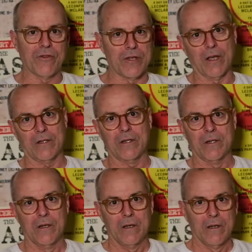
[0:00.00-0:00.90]

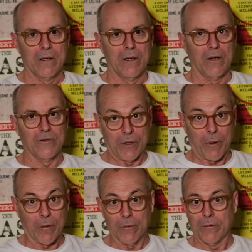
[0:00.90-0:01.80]

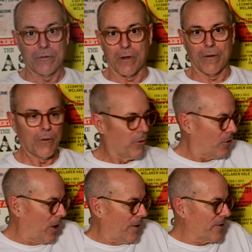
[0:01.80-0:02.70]
6.0. So they're
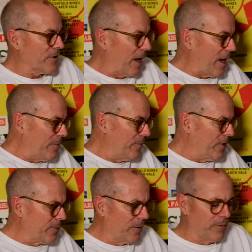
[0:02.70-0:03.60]
all kind of the same.
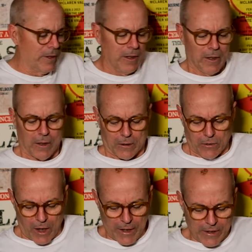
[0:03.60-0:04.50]
This one,
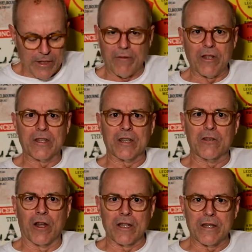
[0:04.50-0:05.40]

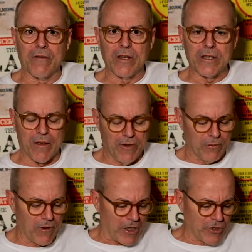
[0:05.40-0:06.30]
1976,
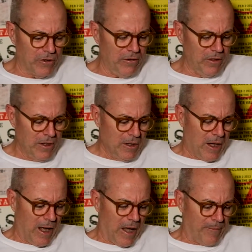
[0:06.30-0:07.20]
1977, Russian,
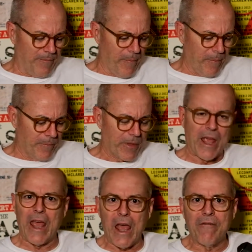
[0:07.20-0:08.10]

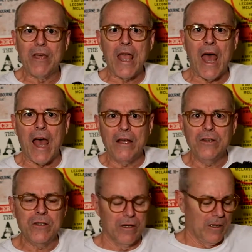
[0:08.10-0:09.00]
heavy
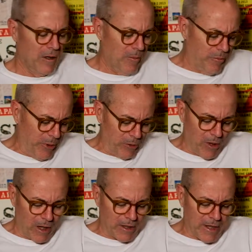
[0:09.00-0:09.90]
as, built
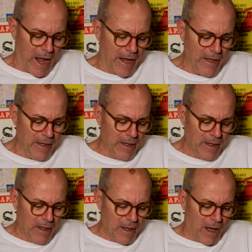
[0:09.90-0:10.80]
like a tank.
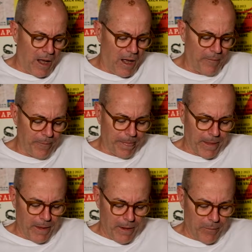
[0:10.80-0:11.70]

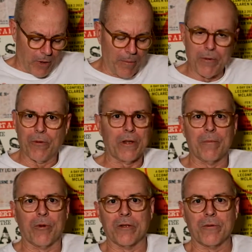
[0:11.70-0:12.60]
But I've been really
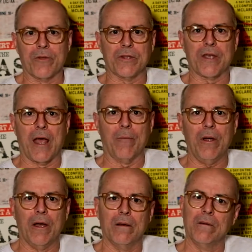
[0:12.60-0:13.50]
impressed with this
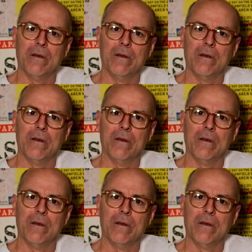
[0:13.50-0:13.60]
camera.